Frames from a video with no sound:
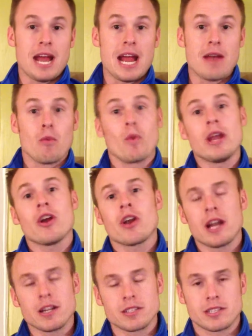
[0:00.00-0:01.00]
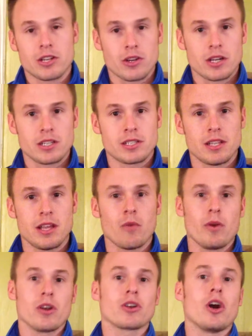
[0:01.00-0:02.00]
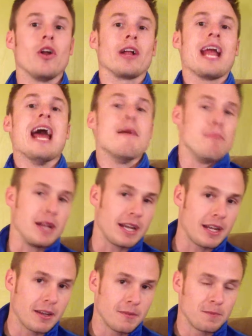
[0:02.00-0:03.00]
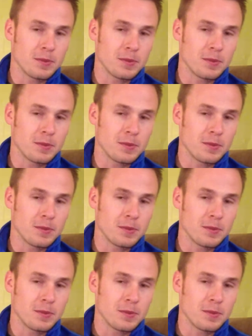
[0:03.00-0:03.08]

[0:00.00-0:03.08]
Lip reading: and we are in a series that we are calling Epic.